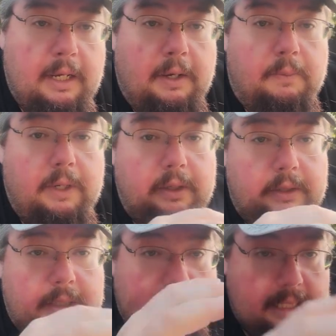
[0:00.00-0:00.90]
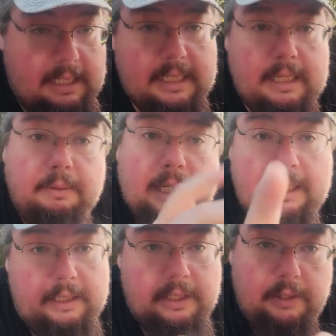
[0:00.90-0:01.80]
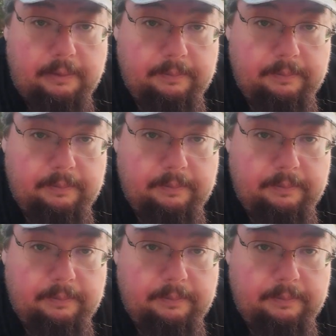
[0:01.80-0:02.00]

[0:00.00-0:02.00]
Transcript: Well, he ends up killing the dude.